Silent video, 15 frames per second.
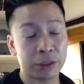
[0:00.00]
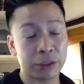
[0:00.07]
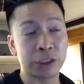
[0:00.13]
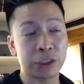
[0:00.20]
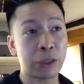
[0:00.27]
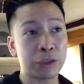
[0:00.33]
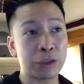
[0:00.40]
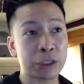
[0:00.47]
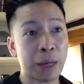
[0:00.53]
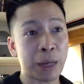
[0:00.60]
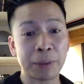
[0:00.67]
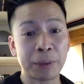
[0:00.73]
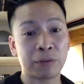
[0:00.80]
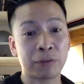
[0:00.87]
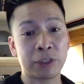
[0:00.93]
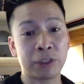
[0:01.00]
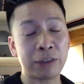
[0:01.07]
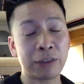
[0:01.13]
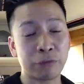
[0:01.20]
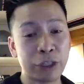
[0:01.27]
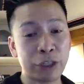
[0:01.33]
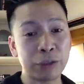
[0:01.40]
stereoscopic
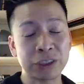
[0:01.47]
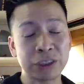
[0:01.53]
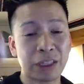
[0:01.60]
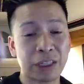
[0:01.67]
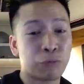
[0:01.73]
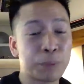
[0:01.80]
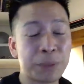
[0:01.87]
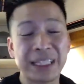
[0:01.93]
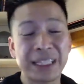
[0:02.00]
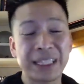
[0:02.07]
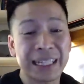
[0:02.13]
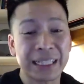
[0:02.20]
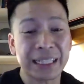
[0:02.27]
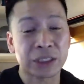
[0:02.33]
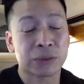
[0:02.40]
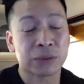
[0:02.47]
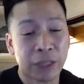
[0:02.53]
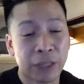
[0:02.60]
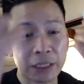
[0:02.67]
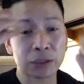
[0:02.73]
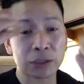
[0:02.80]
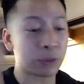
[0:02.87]
thing, videos and stuff, will be gigs,
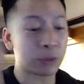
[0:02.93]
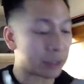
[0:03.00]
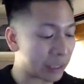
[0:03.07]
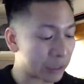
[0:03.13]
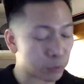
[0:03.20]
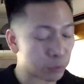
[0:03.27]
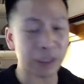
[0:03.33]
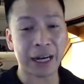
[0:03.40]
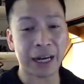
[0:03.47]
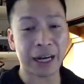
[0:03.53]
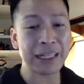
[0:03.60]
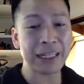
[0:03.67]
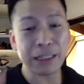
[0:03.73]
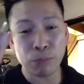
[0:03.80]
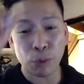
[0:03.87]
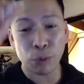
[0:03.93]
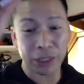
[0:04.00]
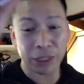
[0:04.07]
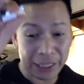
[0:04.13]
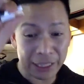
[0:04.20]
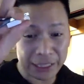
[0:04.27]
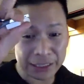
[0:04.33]
right? So guess what? I need more
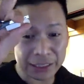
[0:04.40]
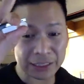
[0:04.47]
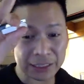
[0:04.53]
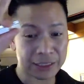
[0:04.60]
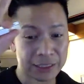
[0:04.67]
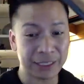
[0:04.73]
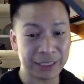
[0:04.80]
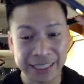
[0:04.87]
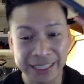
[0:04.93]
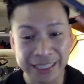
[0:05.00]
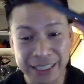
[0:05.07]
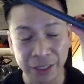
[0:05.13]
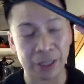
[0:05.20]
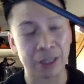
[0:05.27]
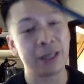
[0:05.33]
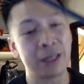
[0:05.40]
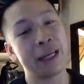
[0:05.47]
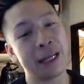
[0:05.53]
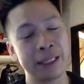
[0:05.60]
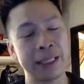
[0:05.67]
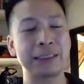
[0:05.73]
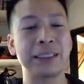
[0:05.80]
of this in here,
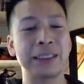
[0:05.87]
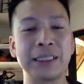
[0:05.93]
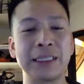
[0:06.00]
and that's the thing